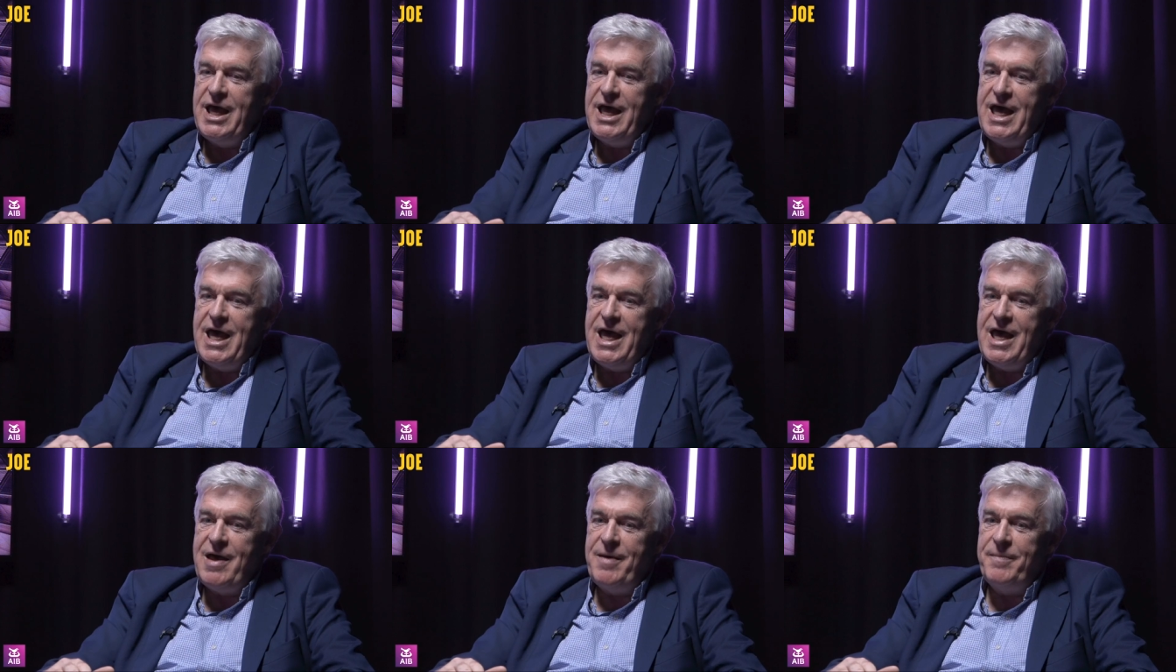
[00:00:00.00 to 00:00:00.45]

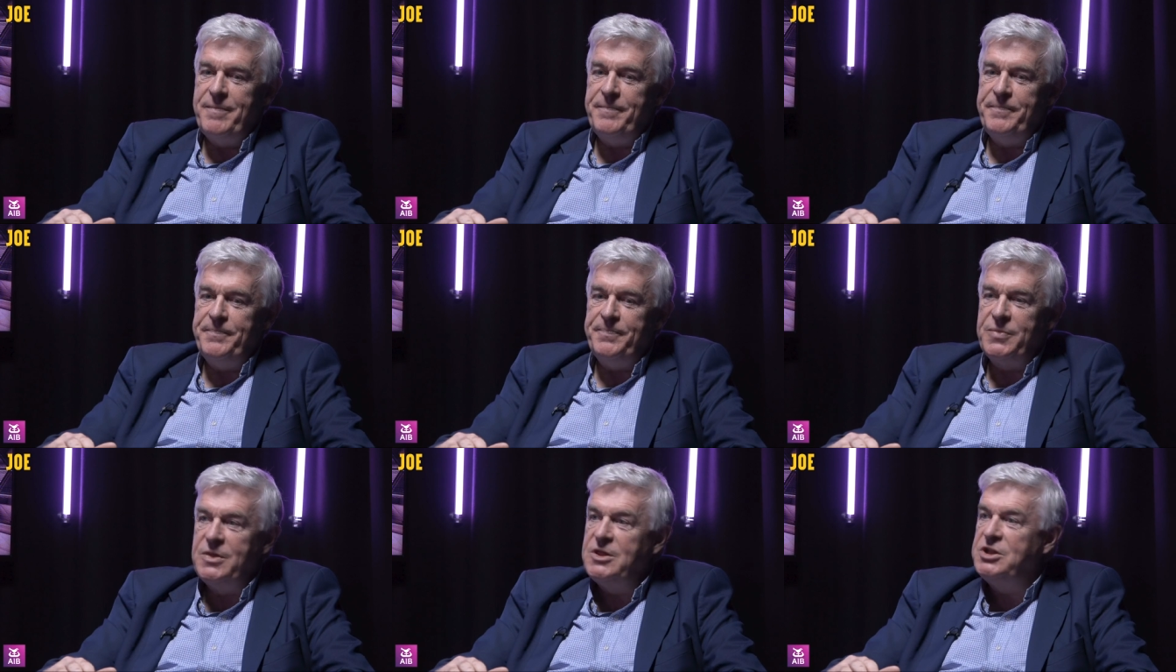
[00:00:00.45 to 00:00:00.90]

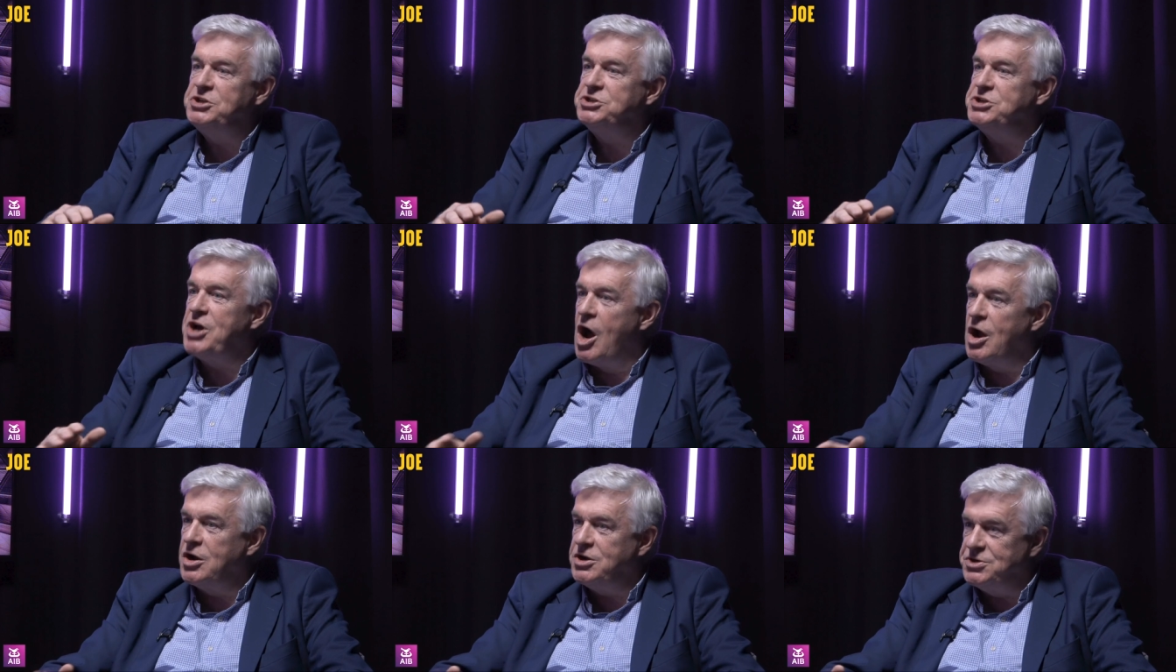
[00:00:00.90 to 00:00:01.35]

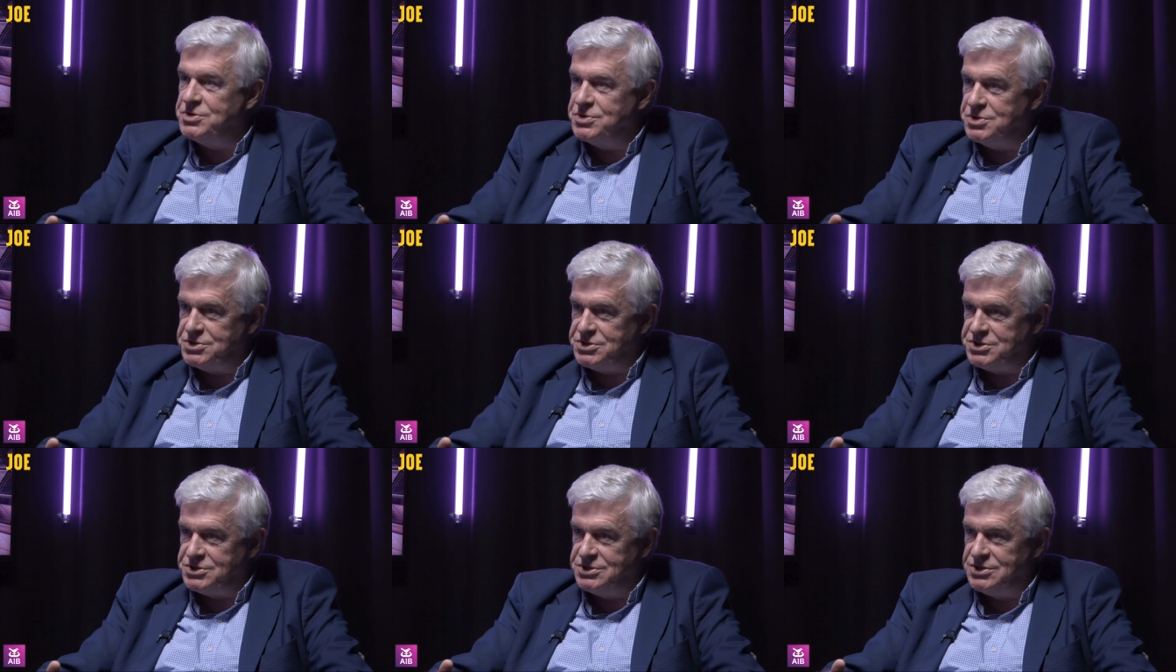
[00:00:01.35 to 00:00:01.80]

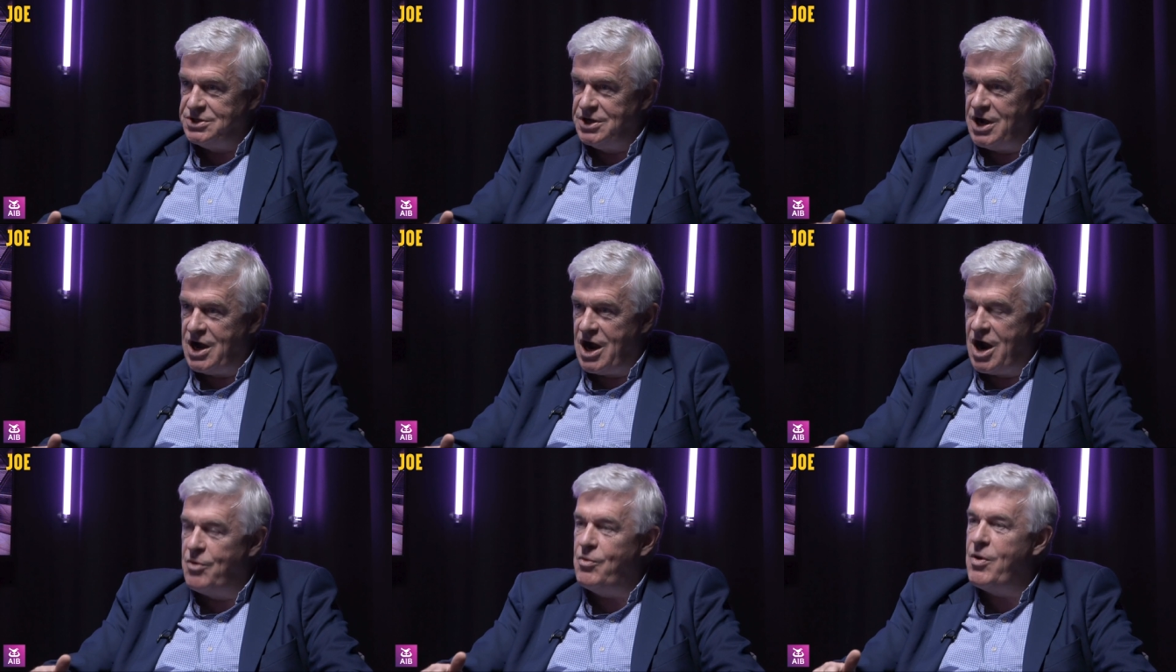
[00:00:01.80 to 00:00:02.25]
doctors
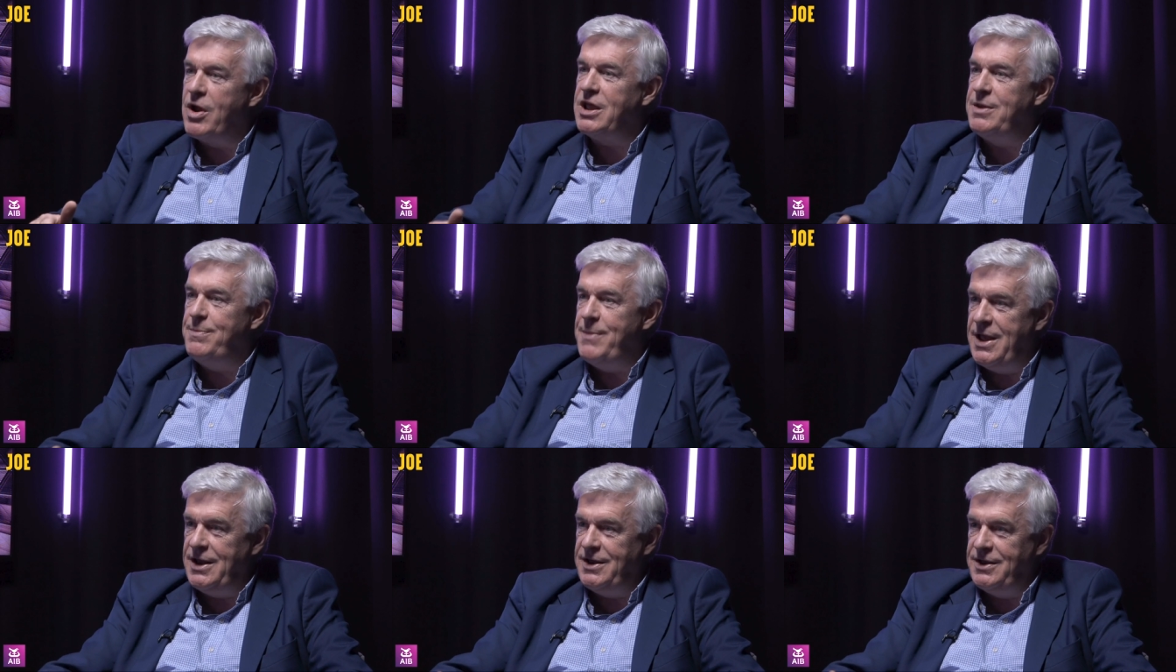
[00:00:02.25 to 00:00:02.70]
are
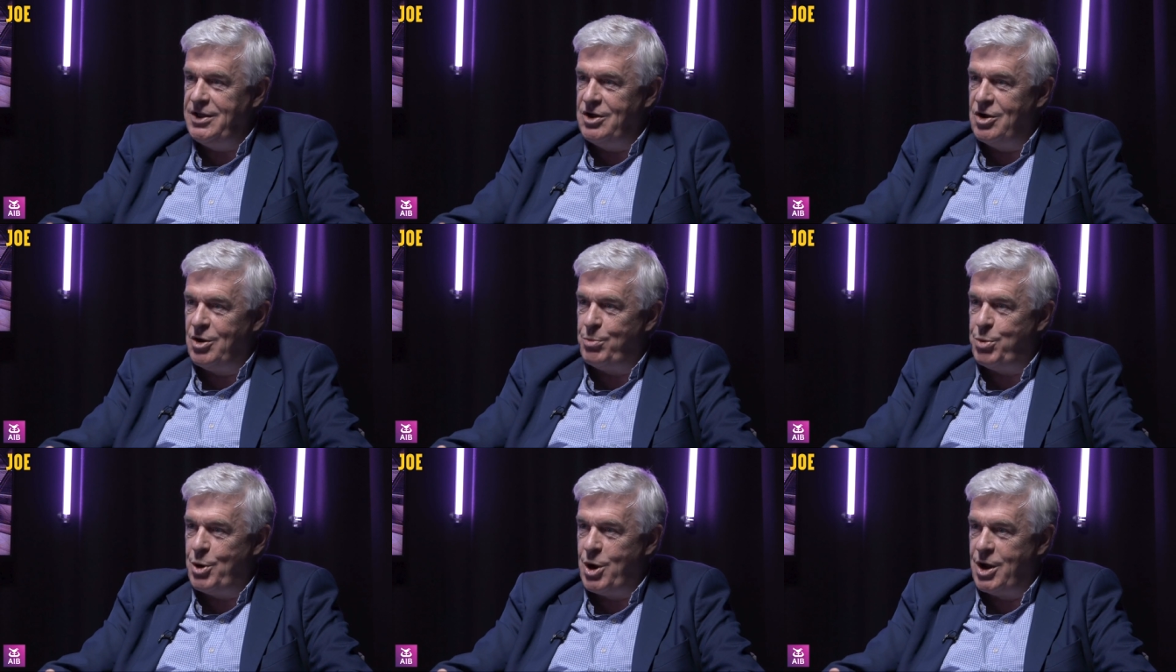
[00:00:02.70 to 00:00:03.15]
recommending
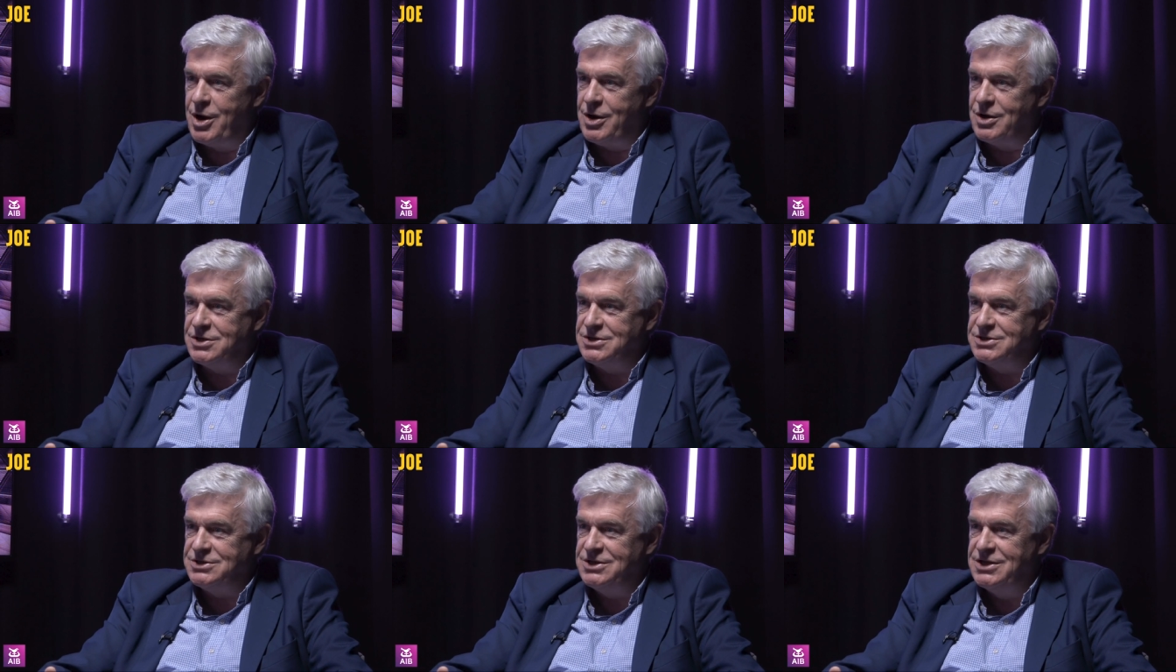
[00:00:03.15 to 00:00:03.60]
our
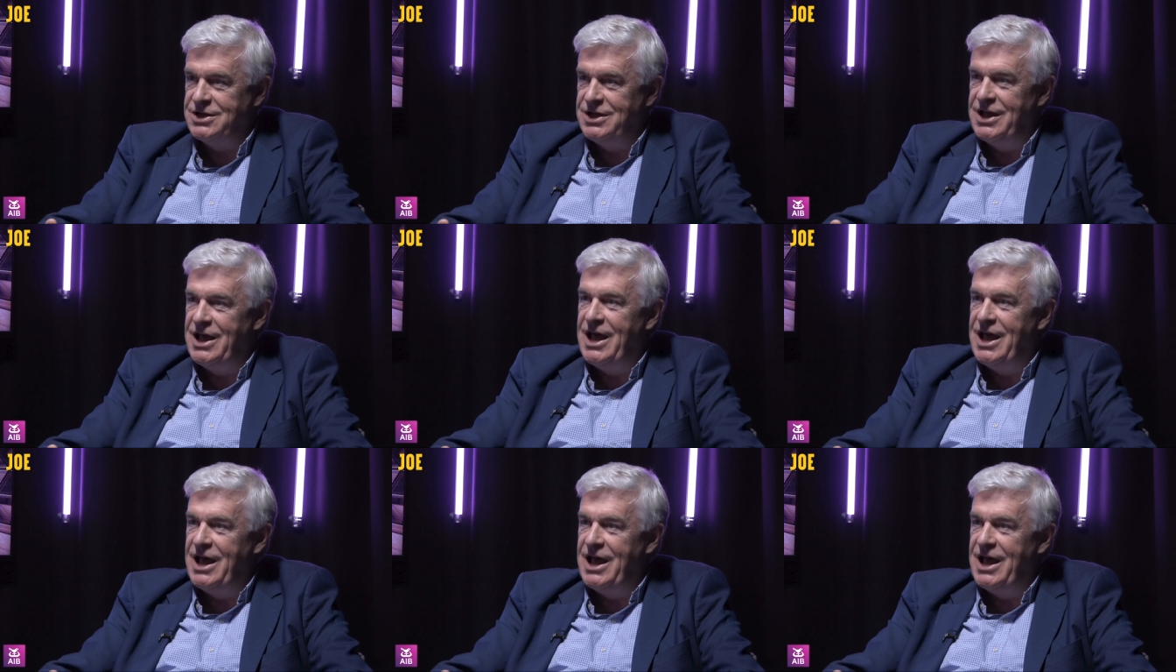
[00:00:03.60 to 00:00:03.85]
product.